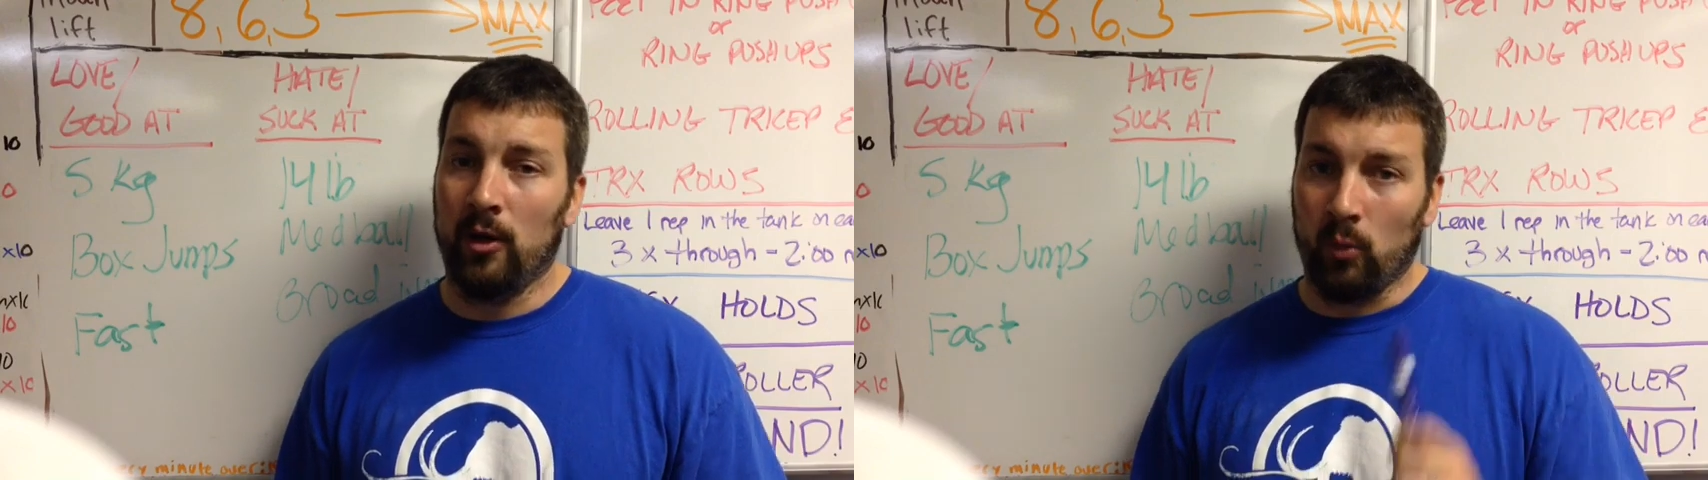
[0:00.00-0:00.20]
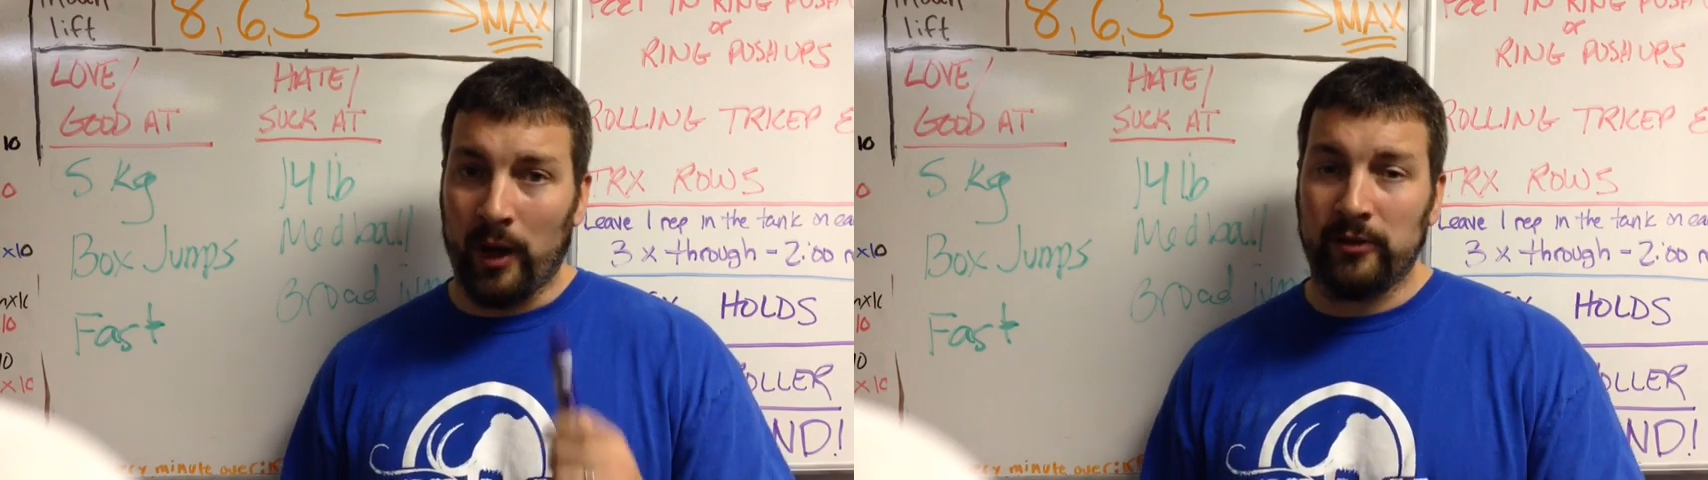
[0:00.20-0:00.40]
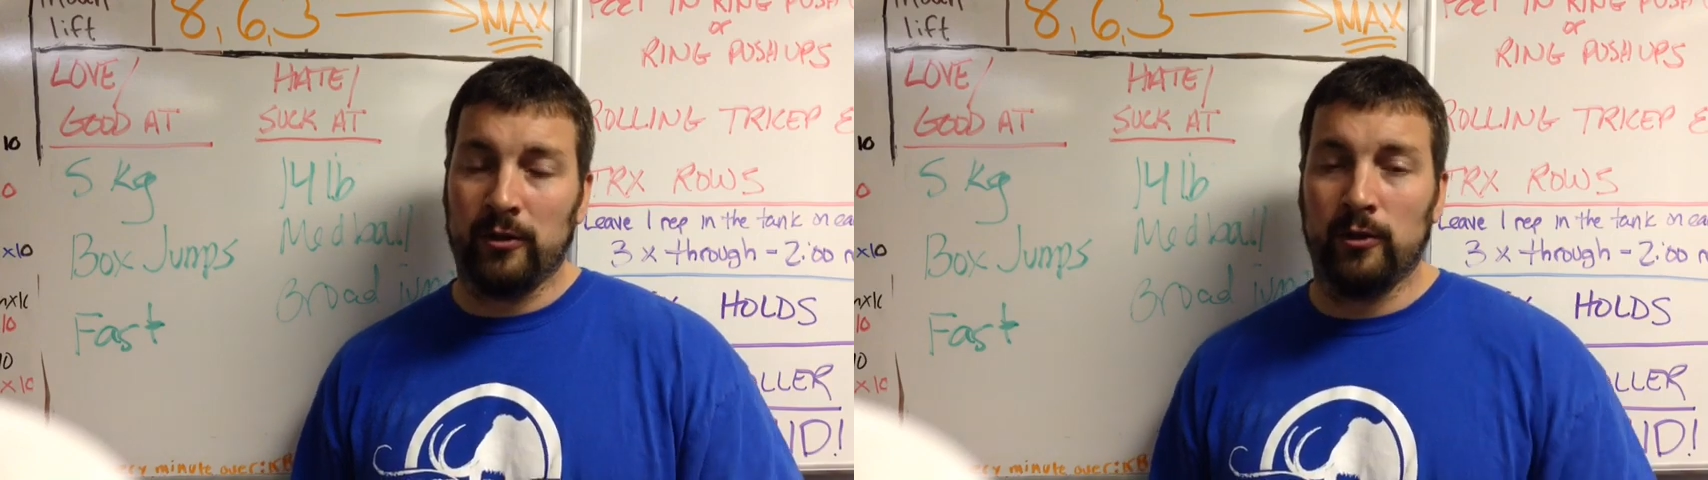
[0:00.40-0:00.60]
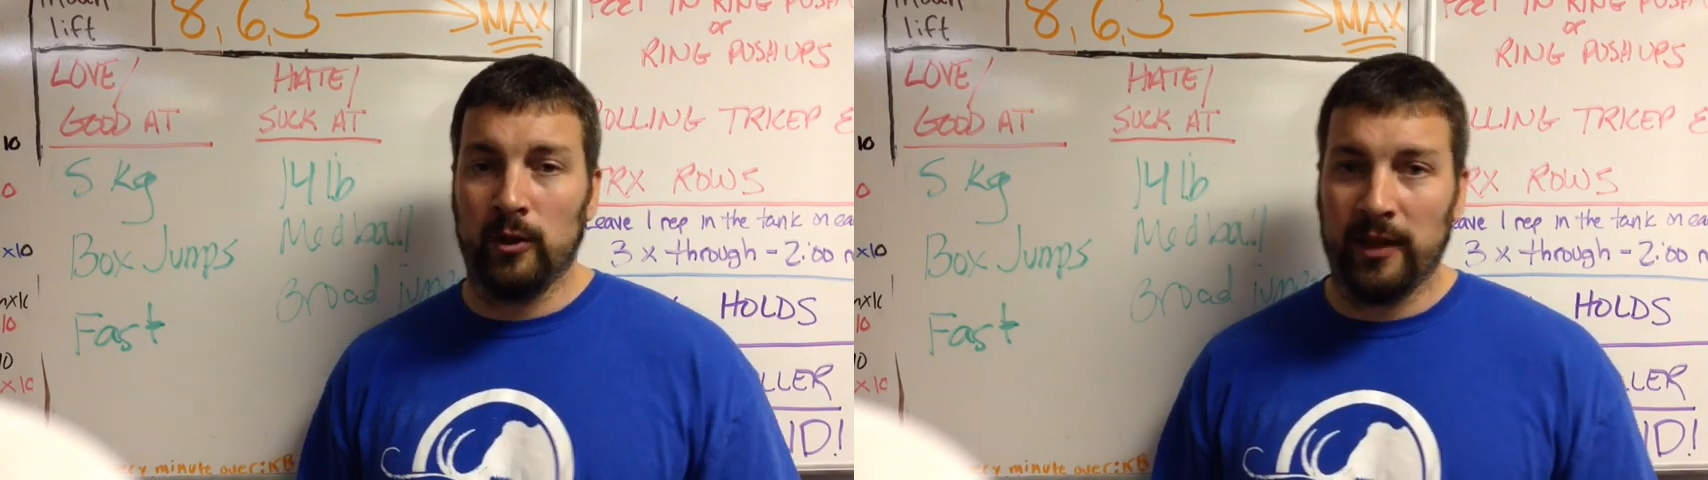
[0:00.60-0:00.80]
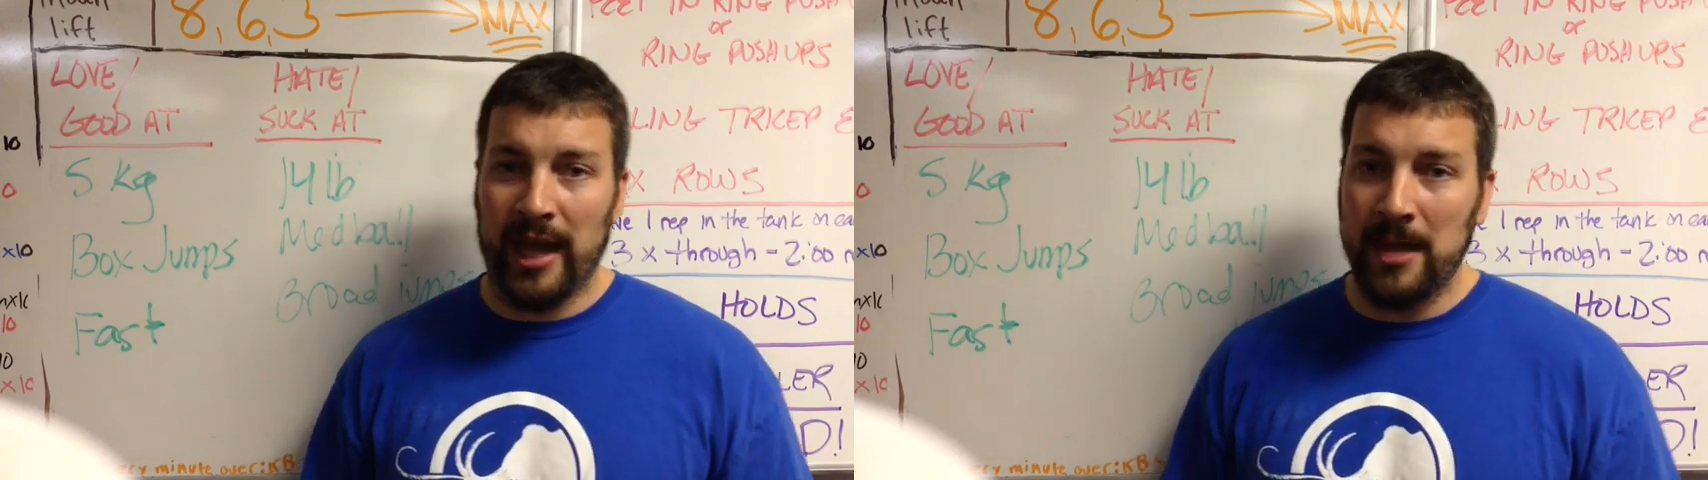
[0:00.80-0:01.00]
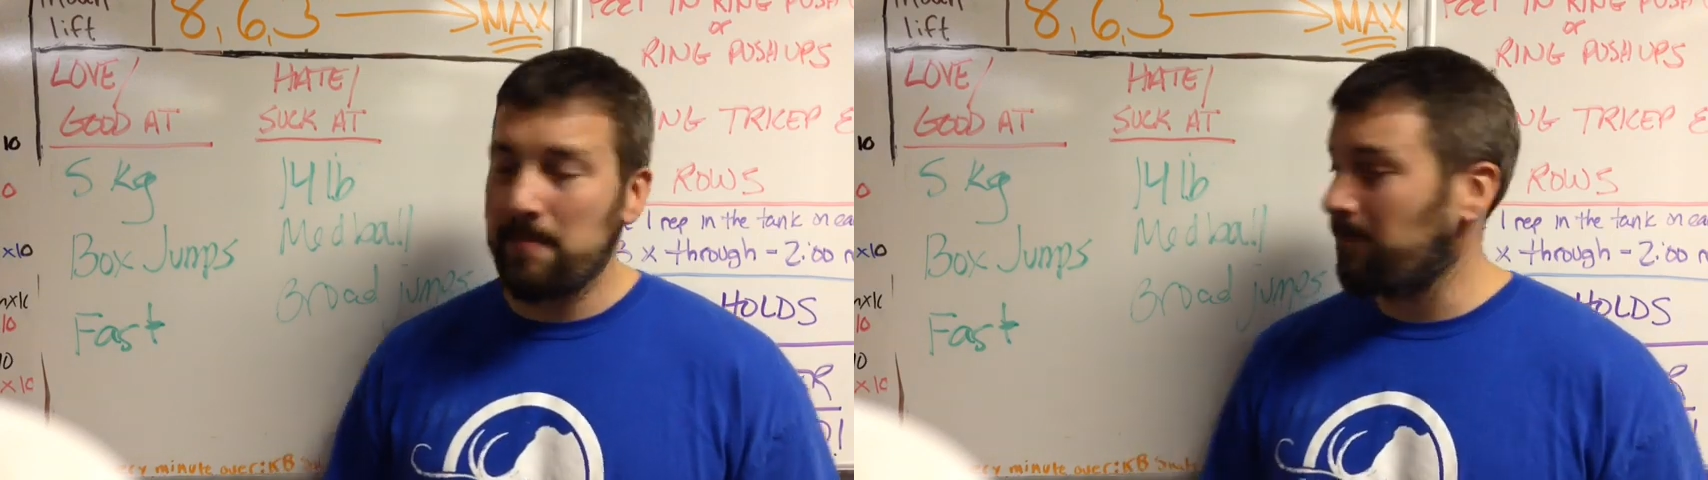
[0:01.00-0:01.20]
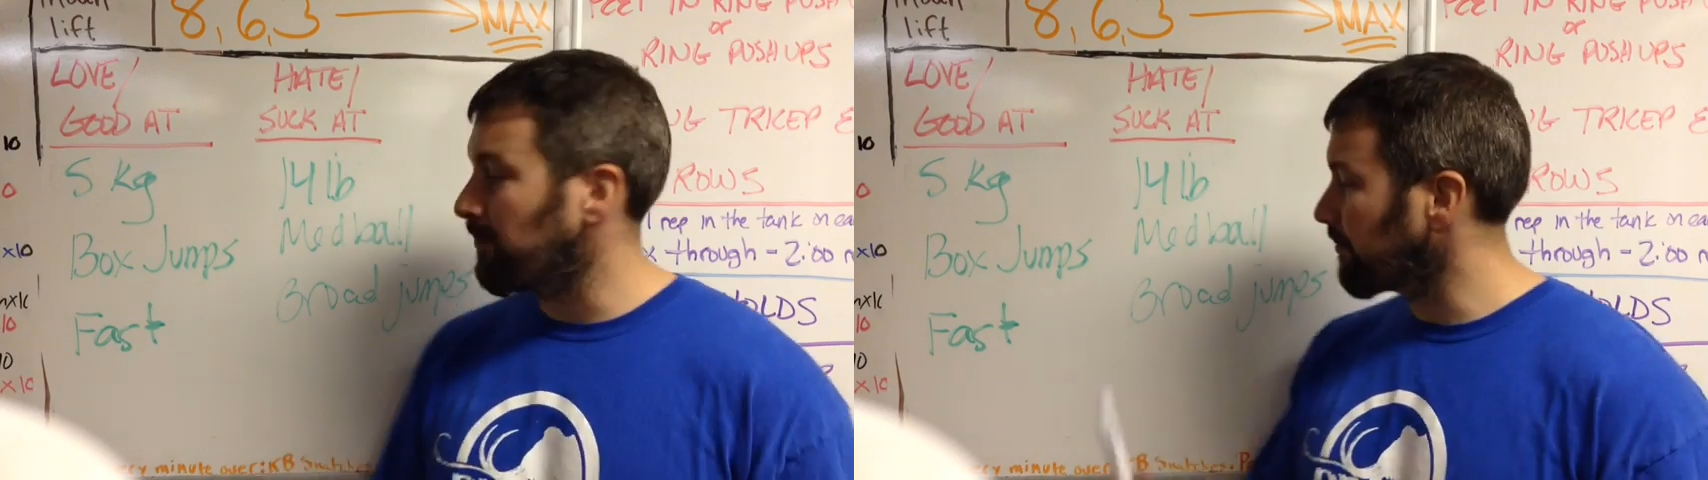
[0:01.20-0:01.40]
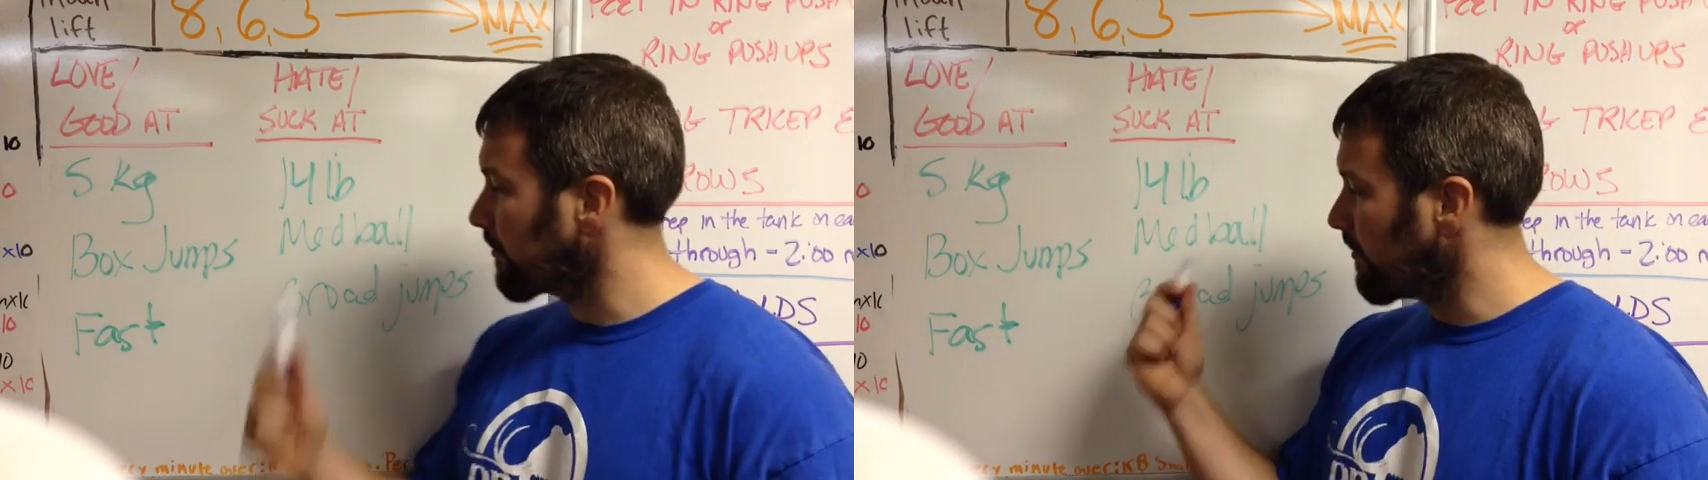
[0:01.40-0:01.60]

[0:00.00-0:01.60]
Once you do that,